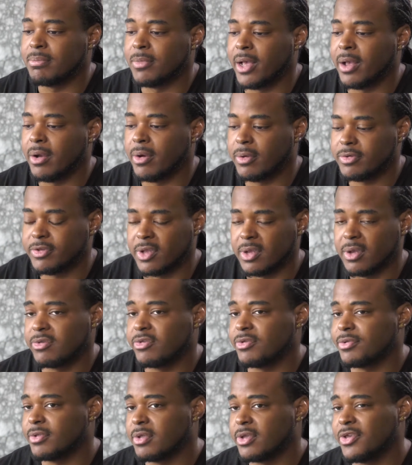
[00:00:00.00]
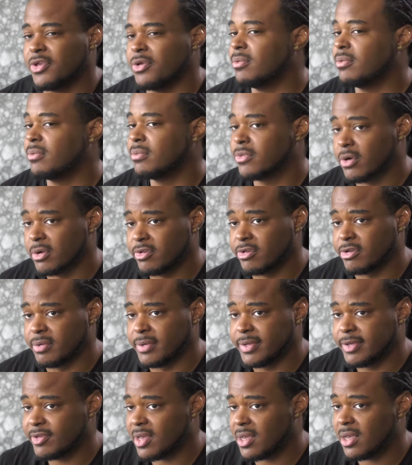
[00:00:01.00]
my art style is on the cute,
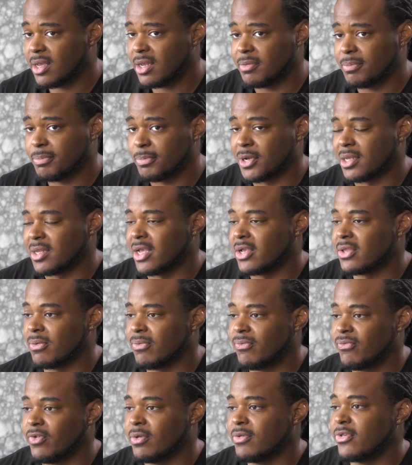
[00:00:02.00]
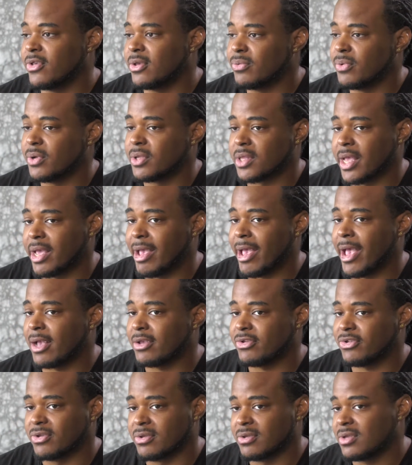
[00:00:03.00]
cartoony side, but I like to fuse it with that
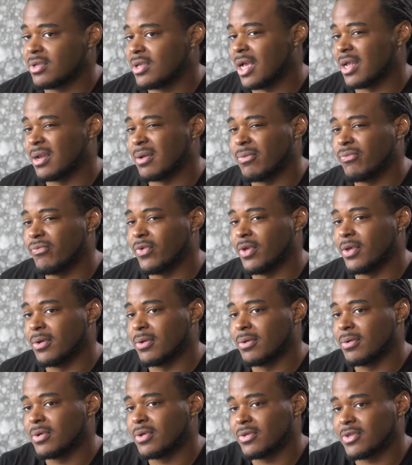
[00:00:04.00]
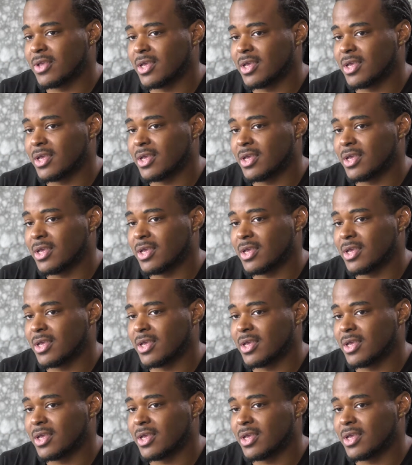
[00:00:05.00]
action kind of feel. Because